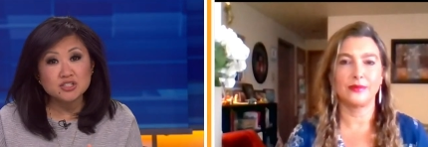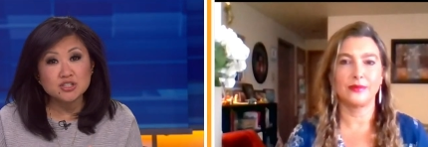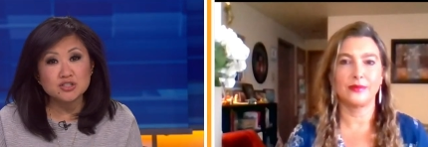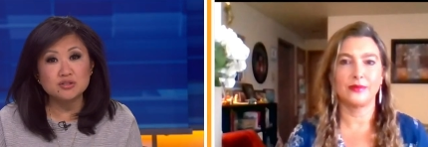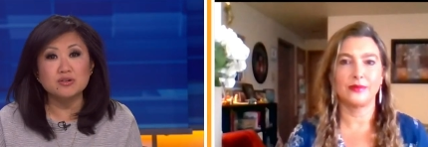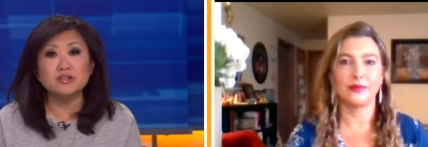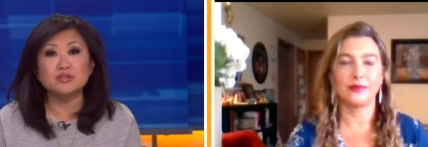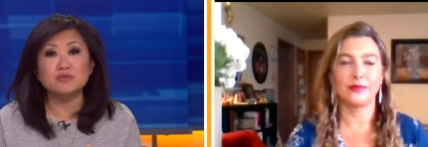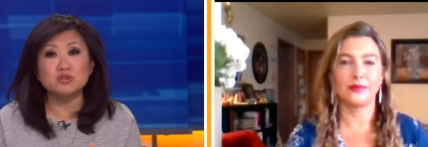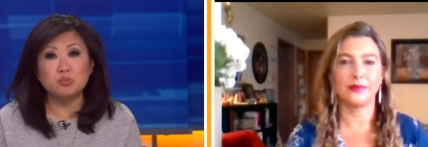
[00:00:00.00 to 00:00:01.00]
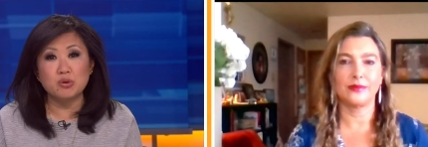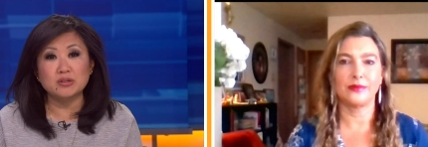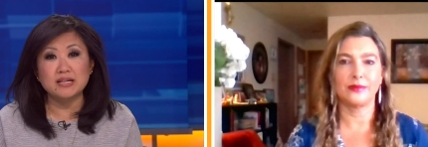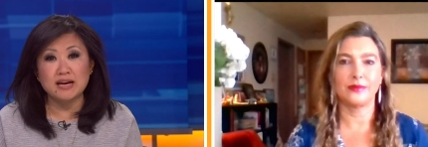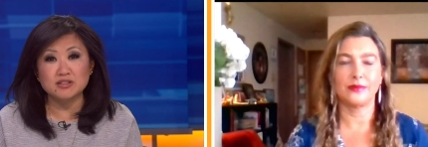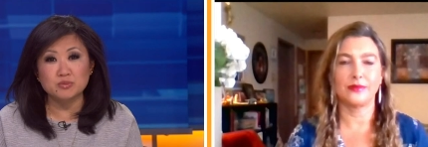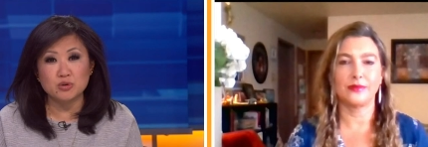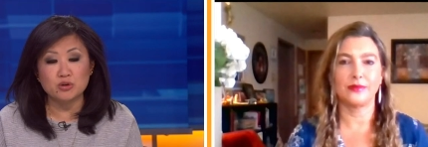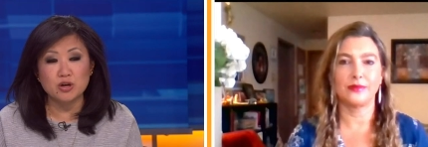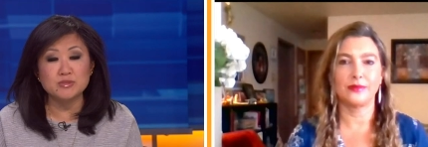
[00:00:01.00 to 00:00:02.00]
Speaker 1: she's the director of supported housing
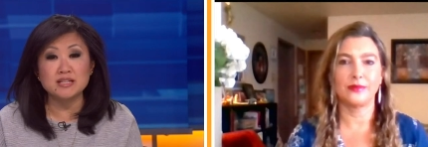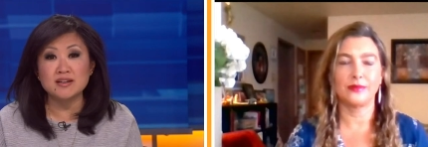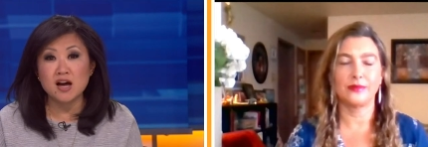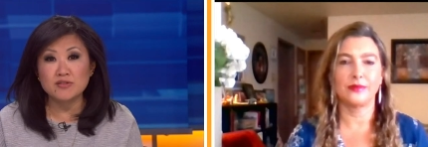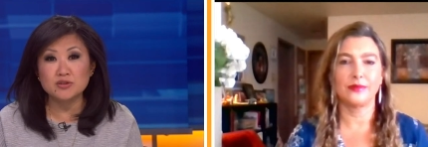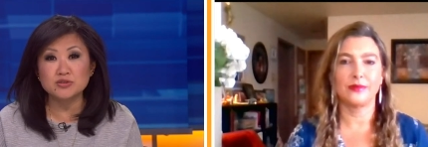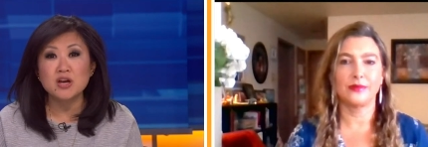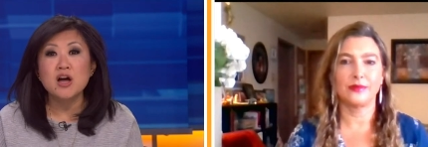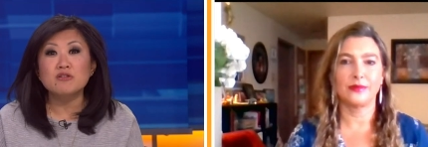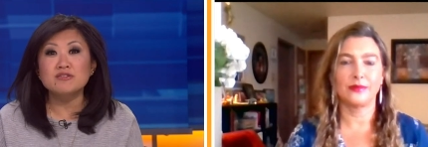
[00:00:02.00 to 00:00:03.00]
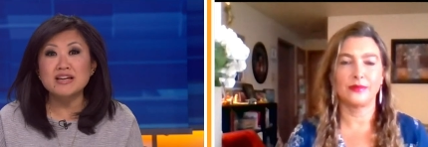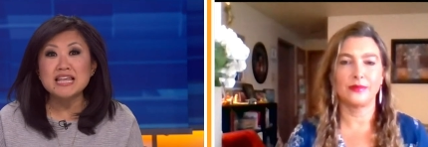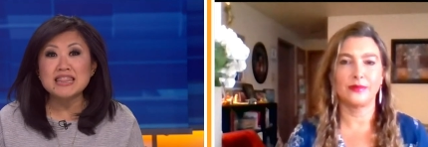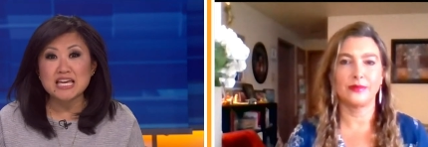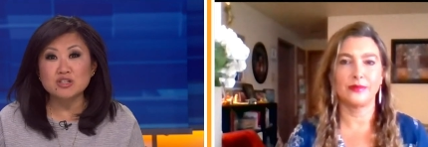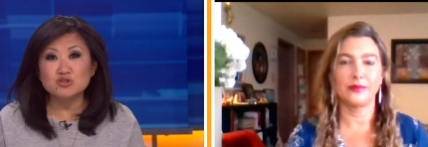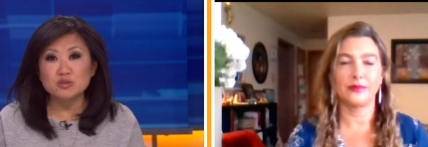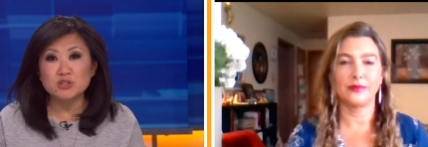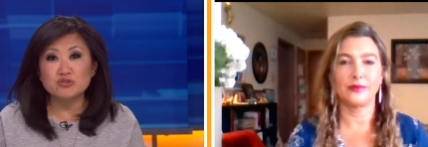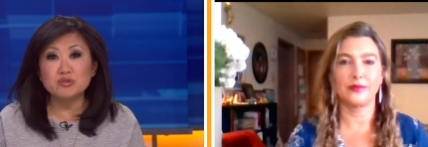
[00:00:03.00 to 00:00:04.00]
programs at Navos. Ravenna, thank you so
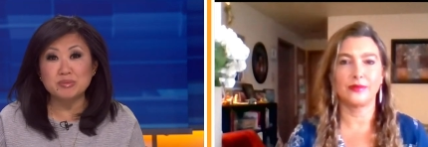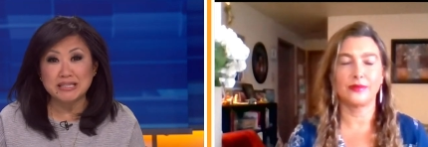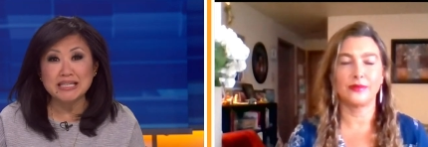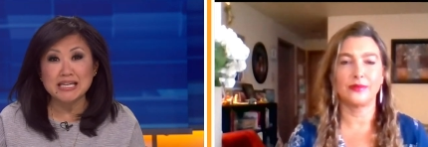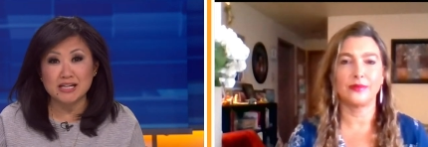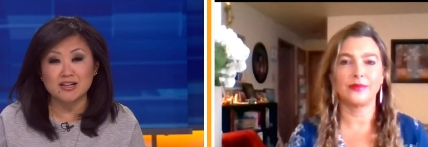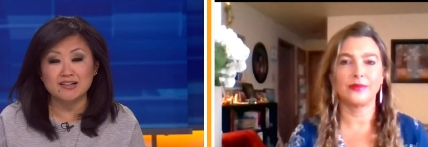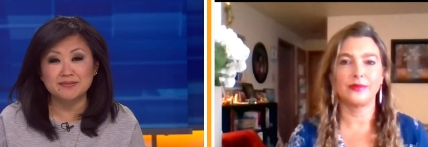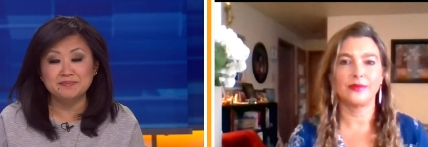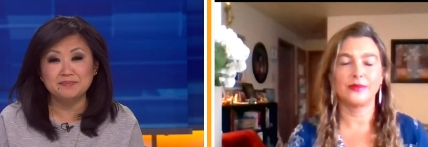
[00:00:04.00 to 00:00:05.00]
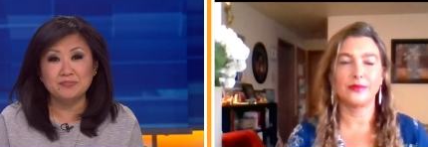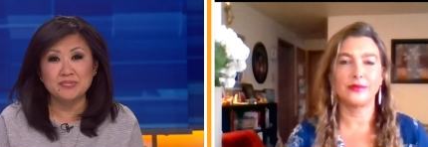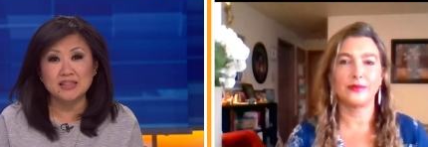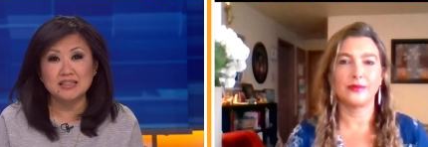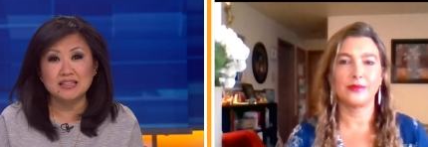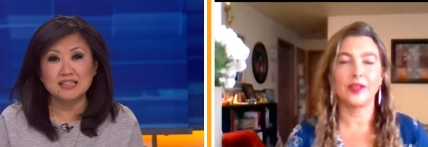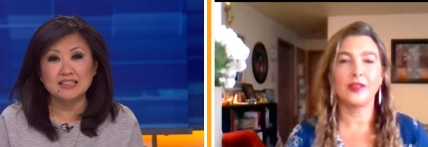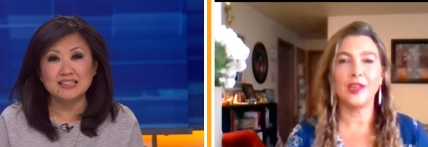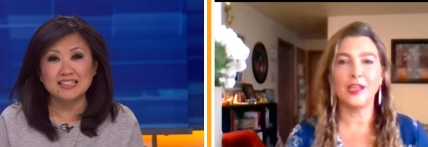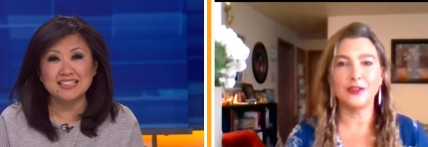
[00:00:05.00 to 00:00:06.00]
much for being here.
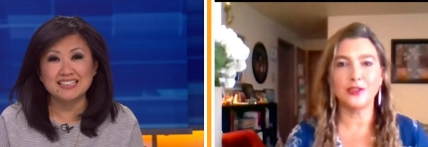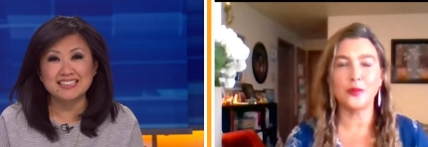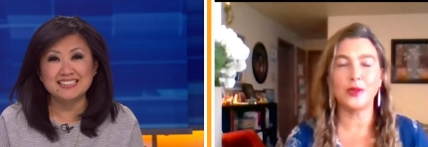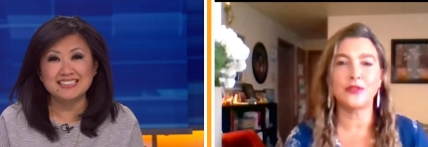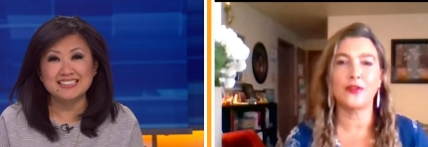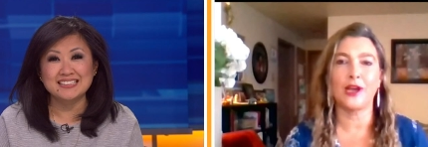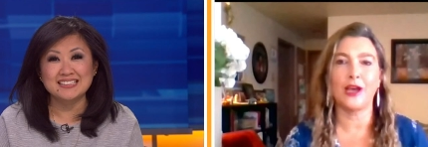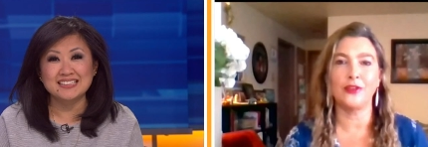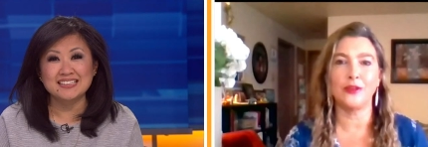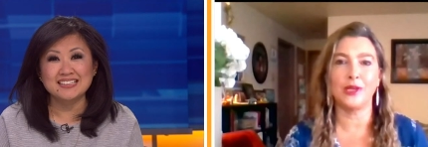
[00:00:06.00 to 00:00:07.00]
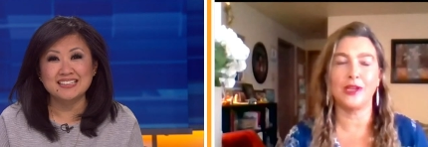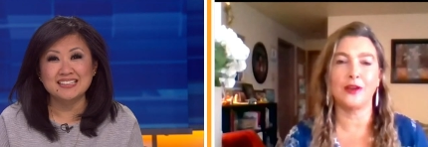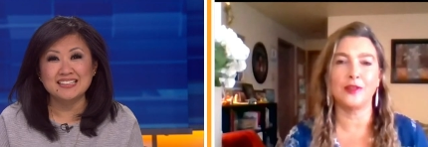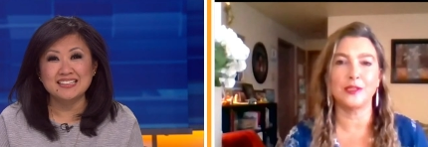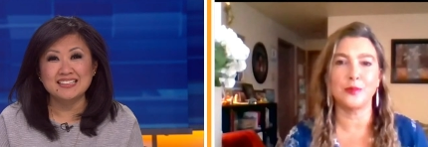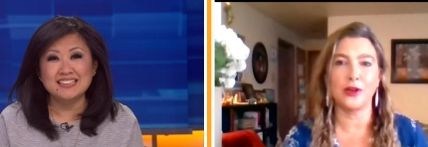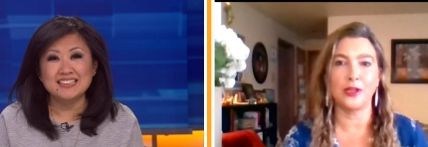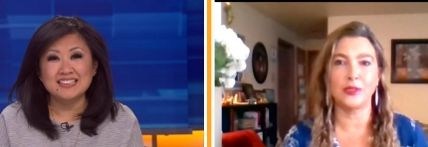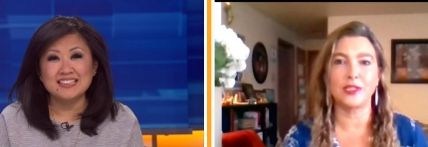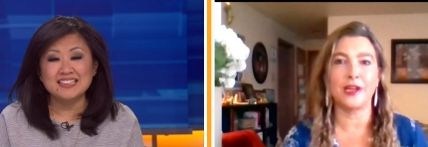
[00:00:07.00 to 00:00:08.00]
Speaker 2: Thank you so much for having me here this
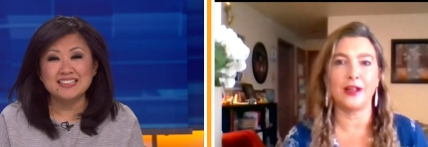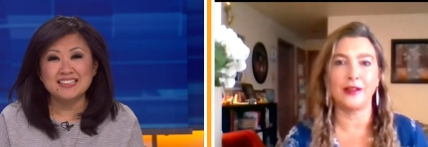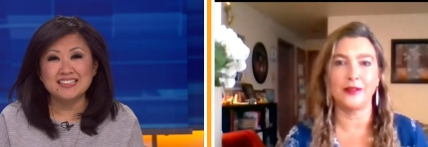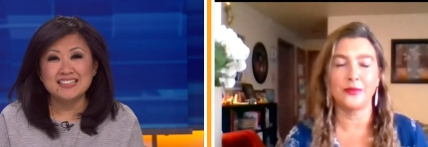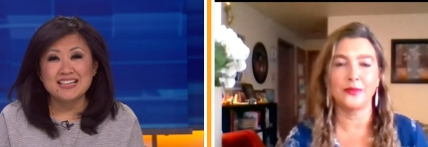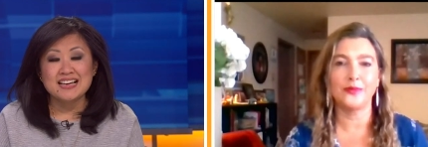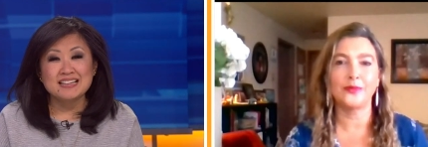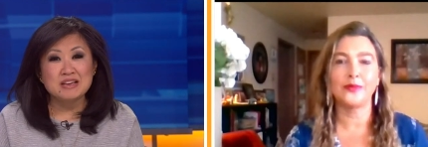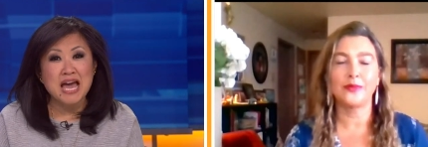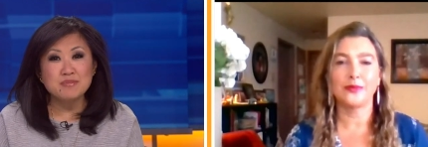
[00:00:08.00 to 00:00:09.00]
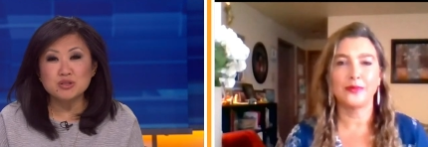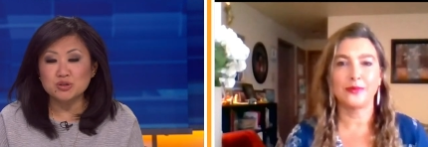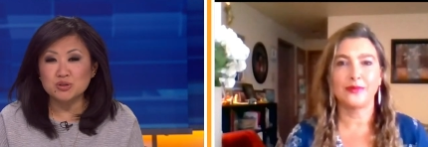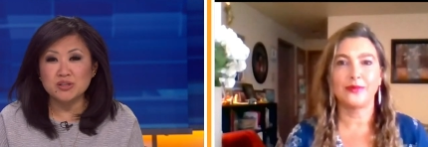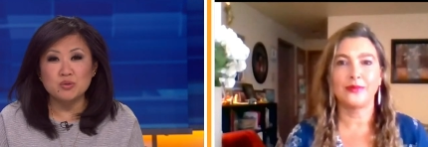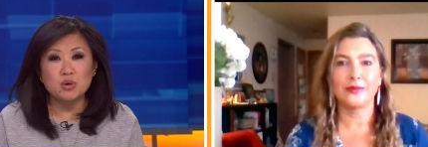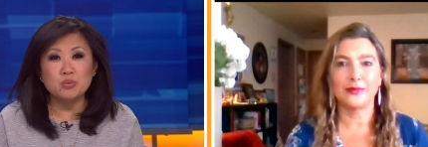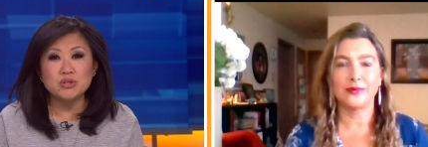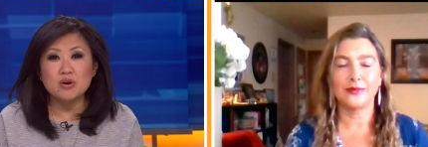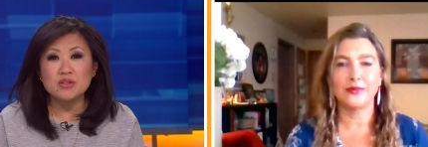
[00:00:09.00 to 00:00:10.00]
morning, Michelle. Absolutely. Well,
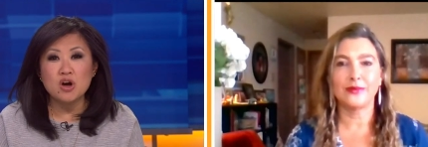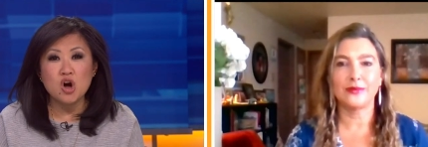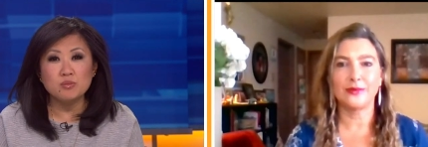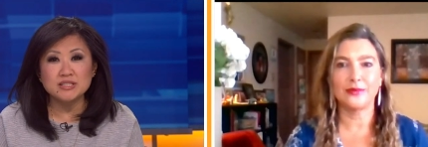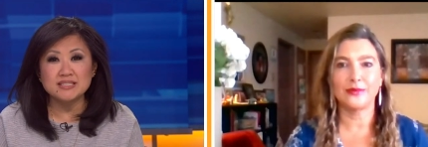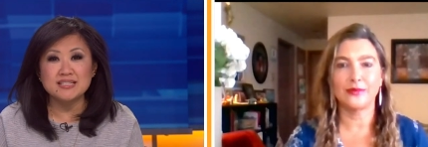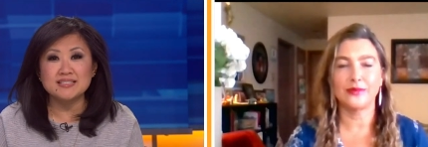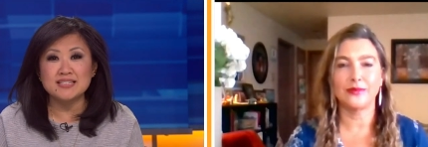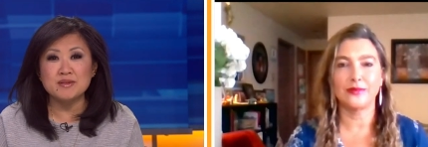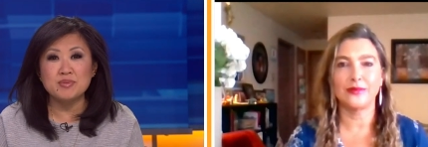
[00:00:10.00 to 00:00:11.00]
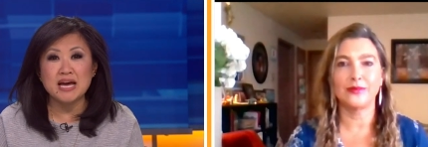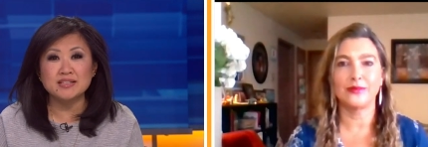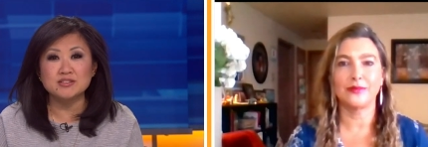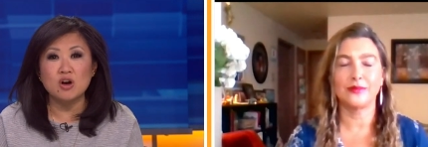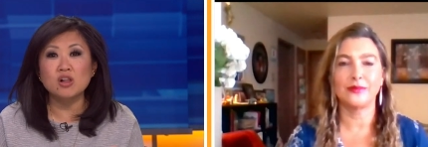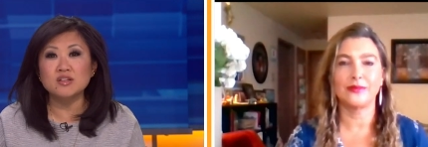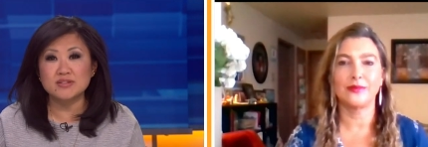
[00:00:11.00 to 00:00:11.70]
we
Speaker 1: know that homelessness impacts all of